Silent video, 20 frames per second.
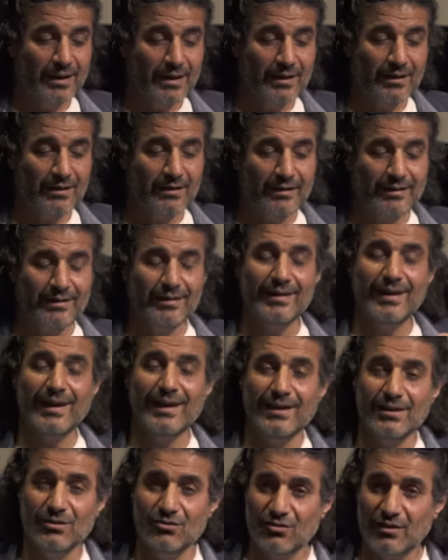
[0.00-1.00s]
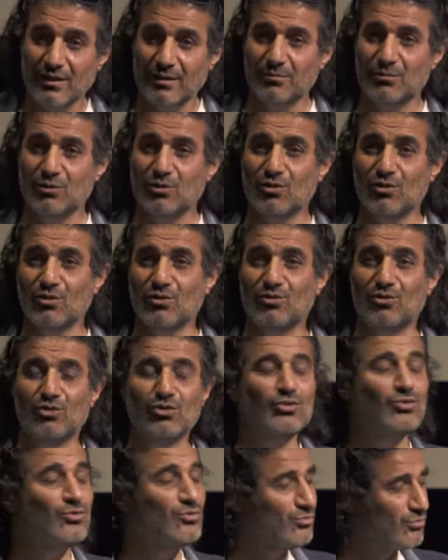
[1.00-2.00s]
encourage them to
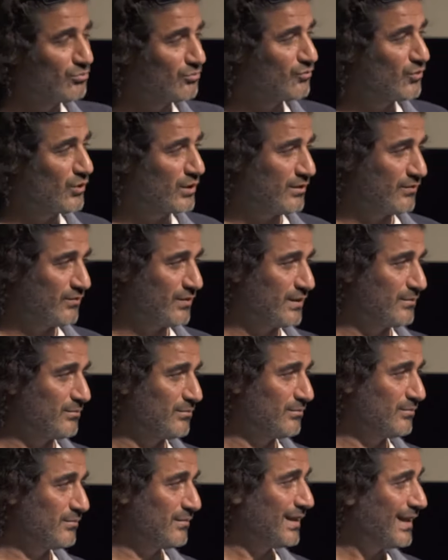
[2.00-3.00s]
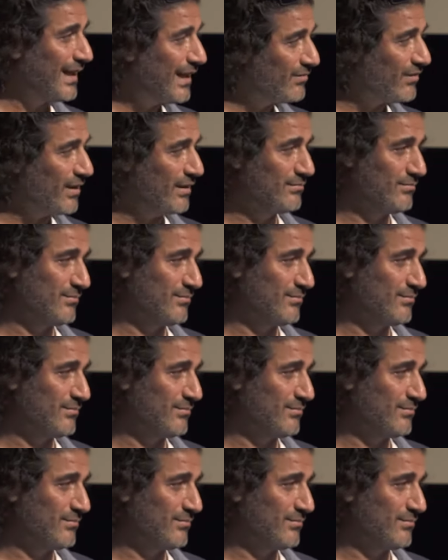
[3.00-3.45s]
do for the film. Never.